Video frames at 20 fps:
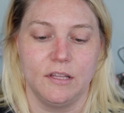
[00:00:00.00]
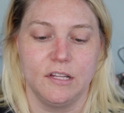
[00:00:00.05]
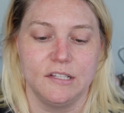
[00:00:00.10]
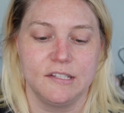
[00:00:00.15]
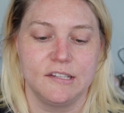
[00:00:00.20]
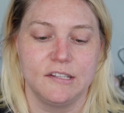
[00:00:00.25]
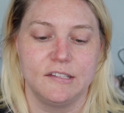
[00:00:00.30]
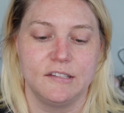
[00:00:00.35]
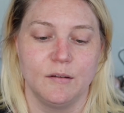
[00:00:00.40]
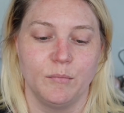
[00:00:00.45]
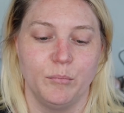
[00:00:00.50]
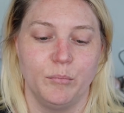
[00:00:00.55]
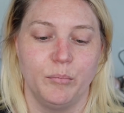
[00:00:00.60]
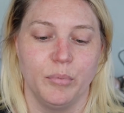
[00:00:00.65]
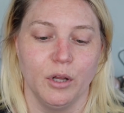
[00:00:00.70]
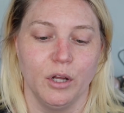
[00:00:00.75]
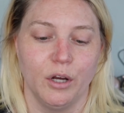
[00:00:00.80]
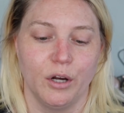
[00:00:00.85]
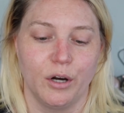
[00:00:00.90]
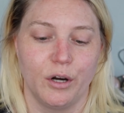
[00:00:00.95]
This is a
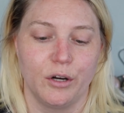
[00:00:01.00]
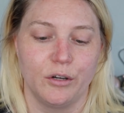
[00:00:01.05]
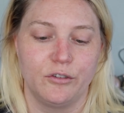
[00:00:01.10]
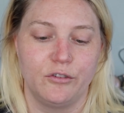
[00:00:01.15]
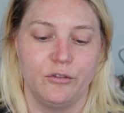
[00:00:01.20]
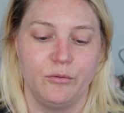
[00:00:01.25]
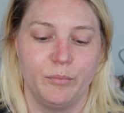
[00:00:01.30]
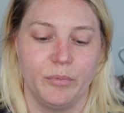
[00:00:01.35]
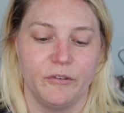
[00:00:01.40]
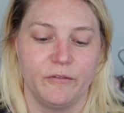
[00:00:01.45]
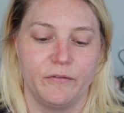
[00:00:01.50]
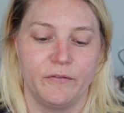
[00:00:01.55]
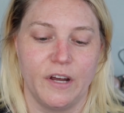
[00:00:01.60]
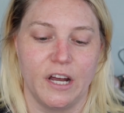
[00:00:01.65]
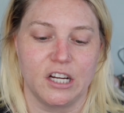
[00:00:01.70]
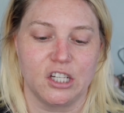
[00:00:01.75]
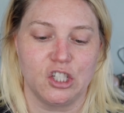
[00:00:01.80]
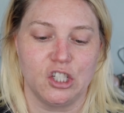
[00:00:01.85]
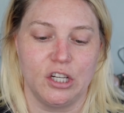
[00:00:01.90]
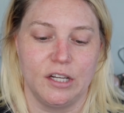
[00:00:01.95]
Blur to
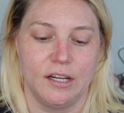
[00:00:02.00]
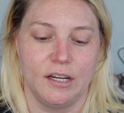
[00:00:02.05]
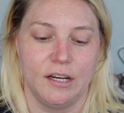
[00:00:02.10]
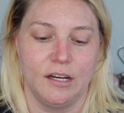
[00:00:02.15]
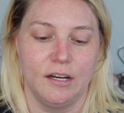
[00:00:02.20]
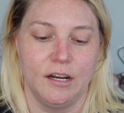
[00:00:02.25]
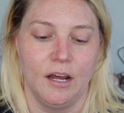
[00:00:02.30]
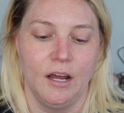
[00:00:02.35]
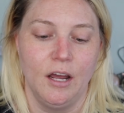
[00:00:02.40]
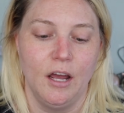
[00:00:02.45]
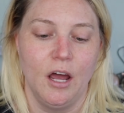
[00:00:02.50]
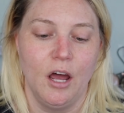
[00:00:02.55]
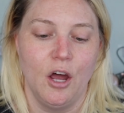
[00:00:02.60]
Perfection